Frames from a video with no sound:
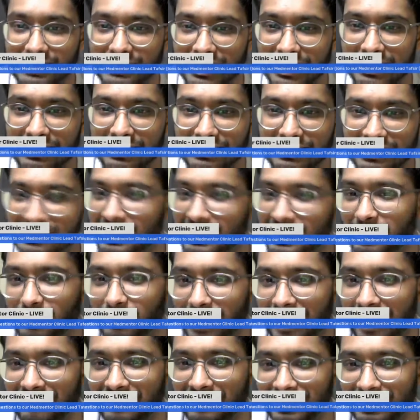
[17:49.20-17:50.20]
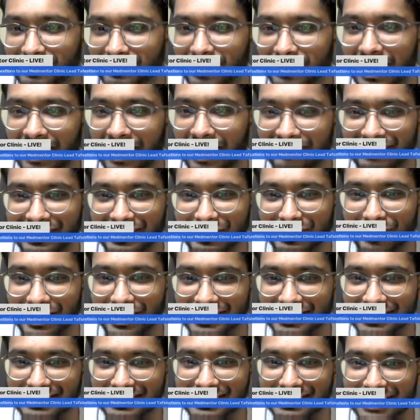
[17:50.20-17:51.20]
said, does anyone have any
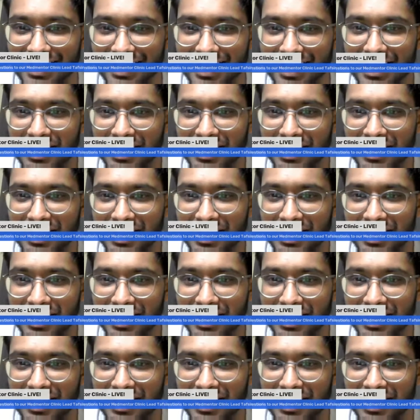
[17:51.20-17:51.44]
questions?